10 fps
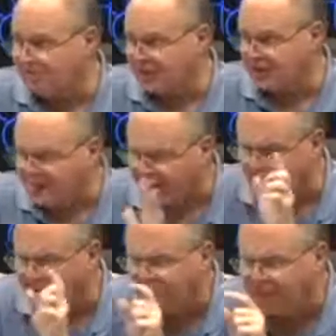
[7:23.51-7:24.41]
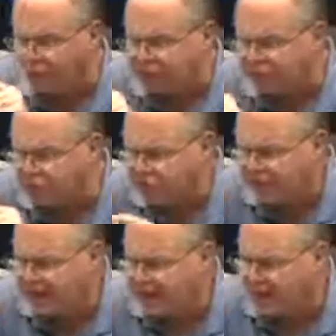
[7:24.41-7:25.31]
Can the government force you to
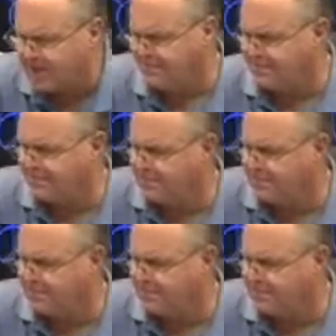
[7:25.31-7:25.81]
buy a gun?